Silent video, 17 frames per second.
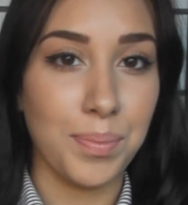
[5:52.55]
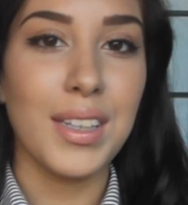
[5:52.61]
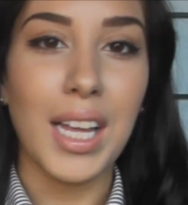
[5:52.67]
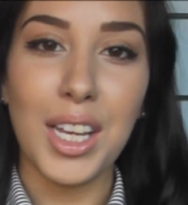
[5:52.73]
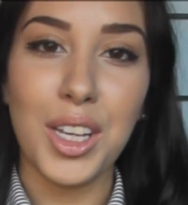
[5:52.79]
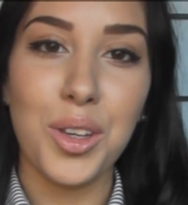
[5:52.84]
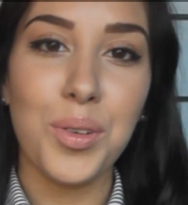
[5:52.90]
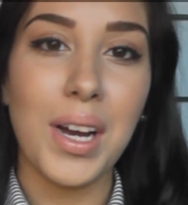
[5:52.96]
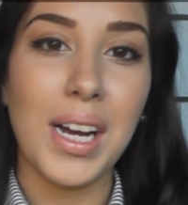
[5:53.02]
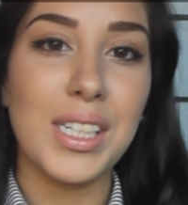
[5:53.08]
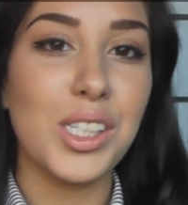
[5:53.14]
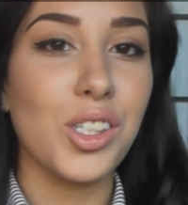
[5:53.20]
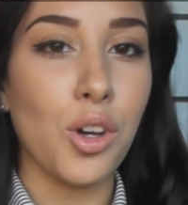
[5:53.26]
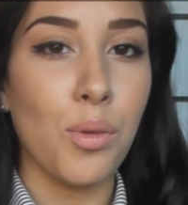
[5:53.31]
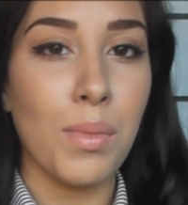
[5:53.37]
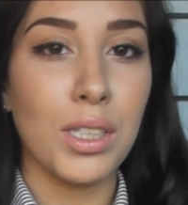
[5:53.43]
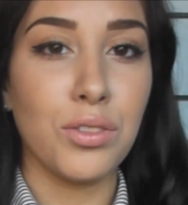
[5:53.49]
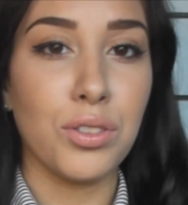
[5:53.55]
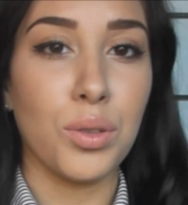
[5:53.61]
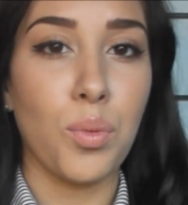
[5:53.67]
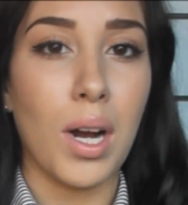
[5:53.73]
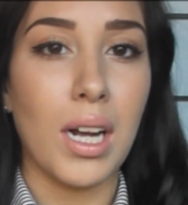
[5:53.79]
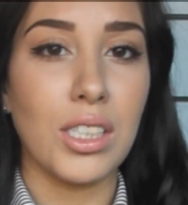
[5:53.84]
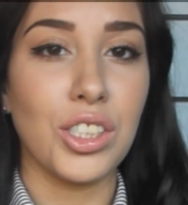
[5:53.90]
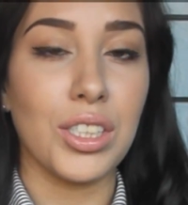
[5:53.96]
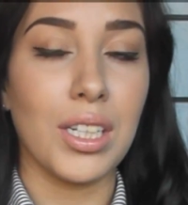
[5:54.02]
Thank you guys so much much for
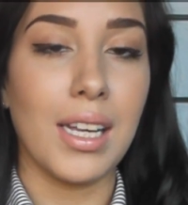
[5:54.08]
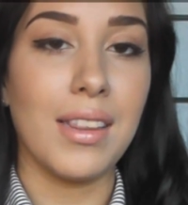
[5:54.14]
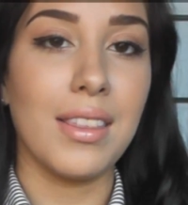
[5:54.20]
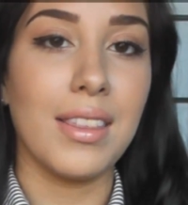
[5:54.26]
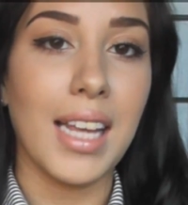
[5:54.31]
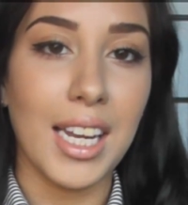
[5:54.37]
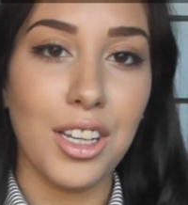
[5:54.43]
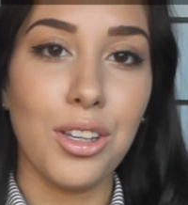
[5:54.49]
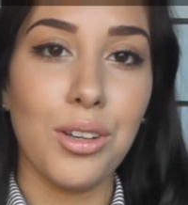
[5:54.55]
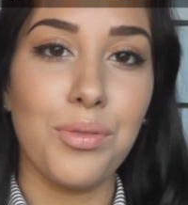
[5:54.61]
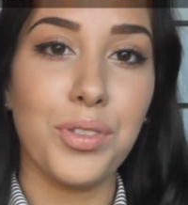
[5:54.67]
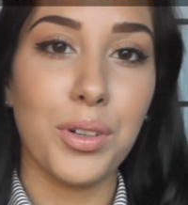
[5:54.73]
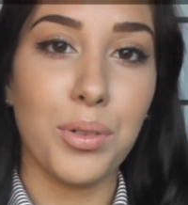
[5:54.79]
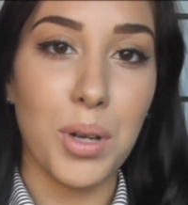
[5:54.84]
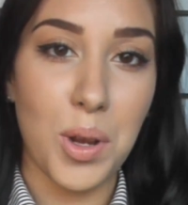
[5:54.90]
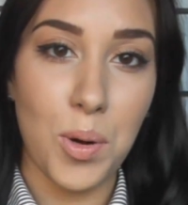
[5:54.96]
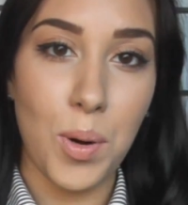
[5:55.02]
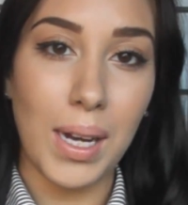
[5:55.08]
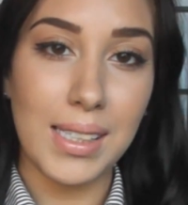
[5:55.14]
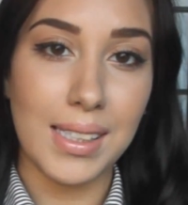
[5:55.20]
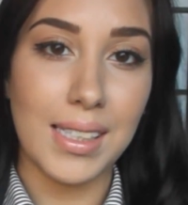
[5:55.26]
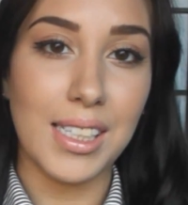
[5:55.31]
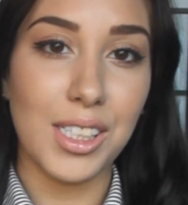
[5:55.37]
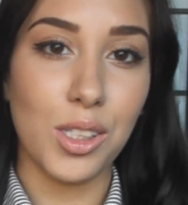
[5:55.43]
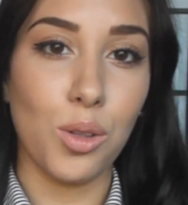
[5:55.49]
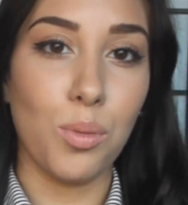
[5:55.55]
watching and thank you for
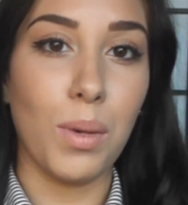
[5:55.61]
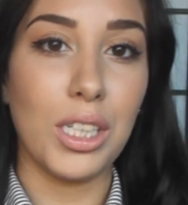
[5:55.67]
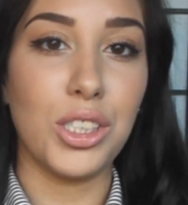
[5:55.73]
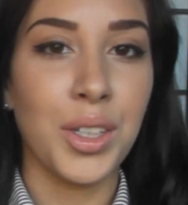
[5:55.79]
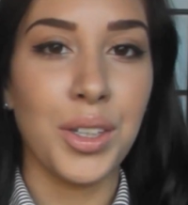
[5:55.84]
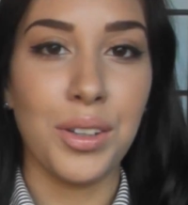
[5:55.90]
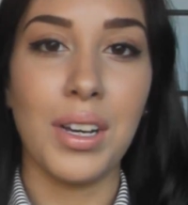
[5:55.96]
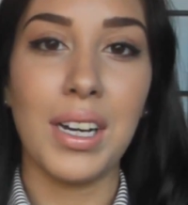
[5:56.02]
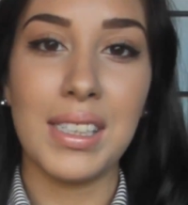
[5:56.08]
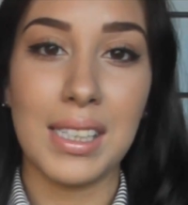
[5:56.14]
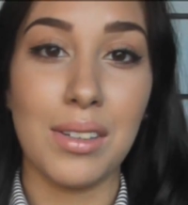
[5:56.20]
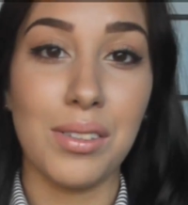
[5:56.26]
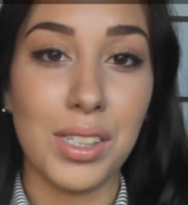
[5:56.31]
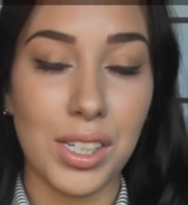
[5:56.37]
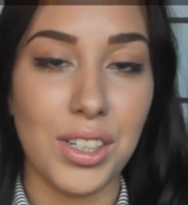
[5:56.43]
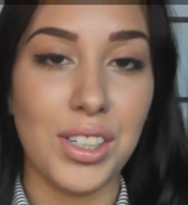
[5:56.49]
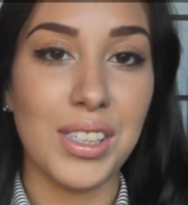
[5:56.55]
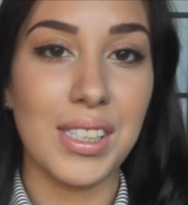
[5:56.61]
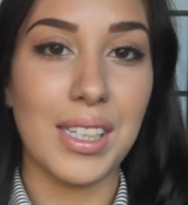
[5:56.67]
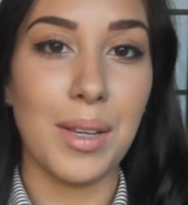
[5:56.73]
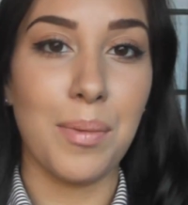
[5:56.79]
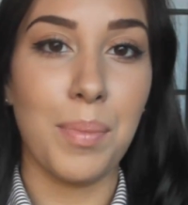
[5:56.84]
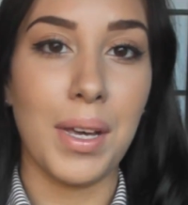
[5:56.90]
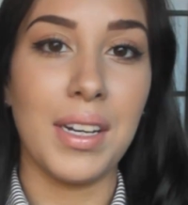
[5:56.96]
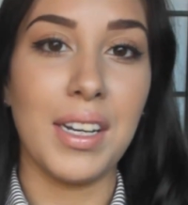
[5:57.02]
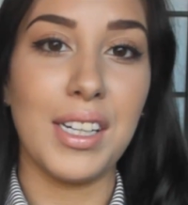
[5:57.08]
requesting so much. You guys have seriously
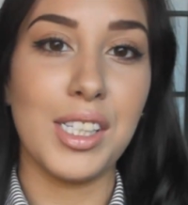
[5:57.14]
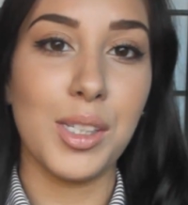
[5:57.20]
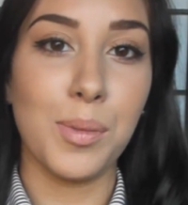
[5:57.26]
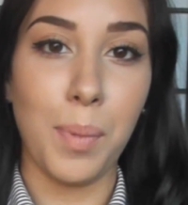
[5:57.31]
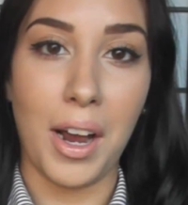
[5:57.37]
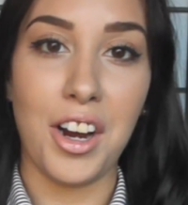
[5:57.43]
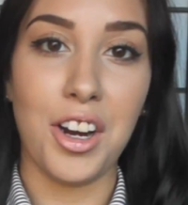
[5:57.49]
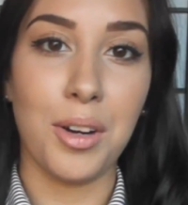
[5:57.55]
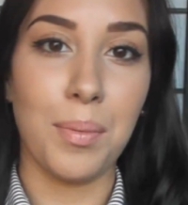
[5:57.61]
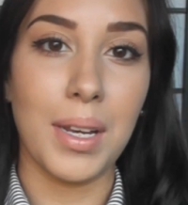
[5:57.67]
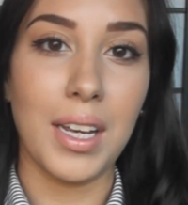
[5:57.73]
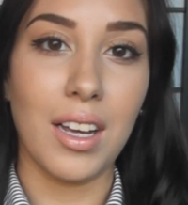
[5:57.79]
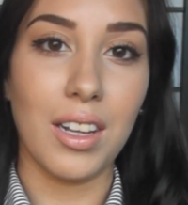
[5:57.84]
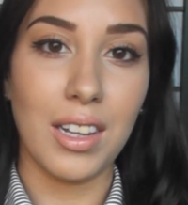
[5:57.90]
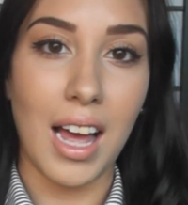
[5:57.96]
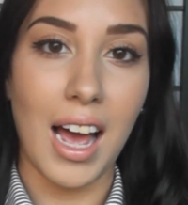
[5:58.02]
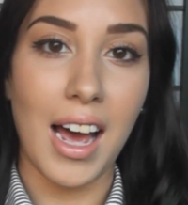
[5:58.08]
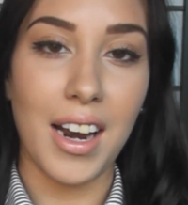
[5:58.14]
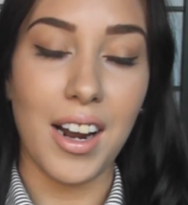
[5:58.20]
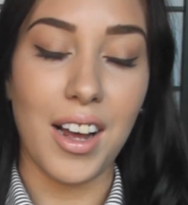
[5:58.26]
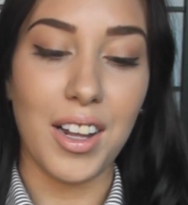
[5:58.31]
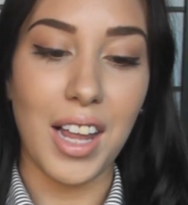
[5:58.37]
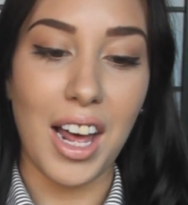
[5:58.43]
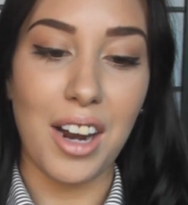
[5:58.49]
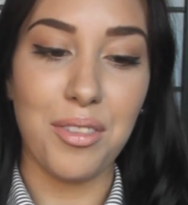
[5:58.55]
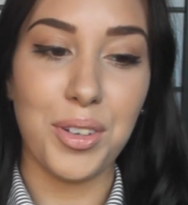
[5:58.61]
been inspiring me a lot.
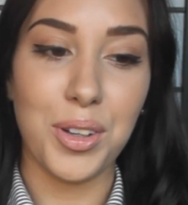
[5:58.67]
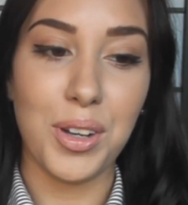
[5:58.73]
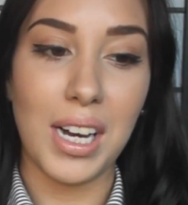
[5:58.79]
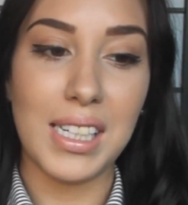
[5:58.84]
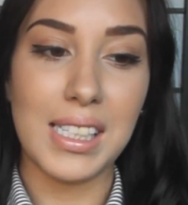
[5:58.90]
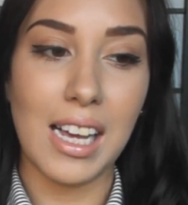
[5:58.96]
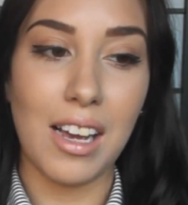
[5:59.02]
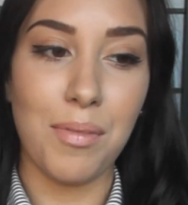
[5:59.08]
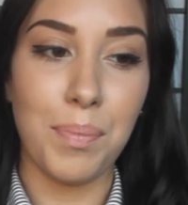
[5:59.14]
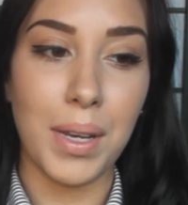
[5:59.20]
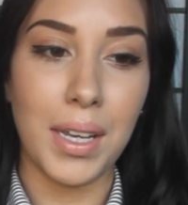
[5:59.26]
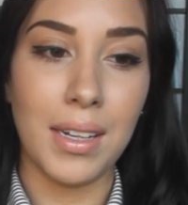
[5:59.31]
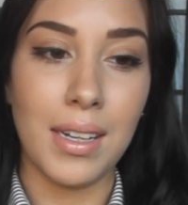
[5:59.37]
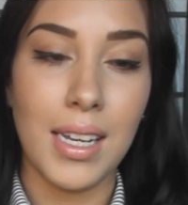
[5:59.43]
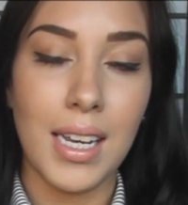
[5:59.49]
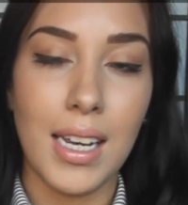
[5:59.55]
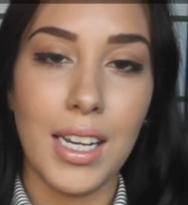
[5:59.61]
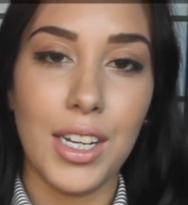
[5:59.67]
A lot of you guys have been,